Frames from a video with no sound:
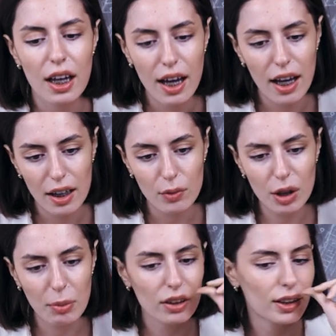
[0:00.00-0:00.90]
And
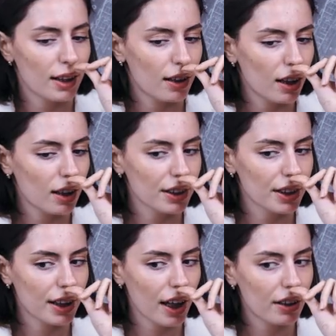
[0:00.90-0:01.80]
what about the
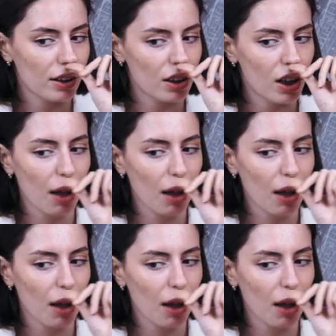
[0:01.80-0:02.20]
Alligator?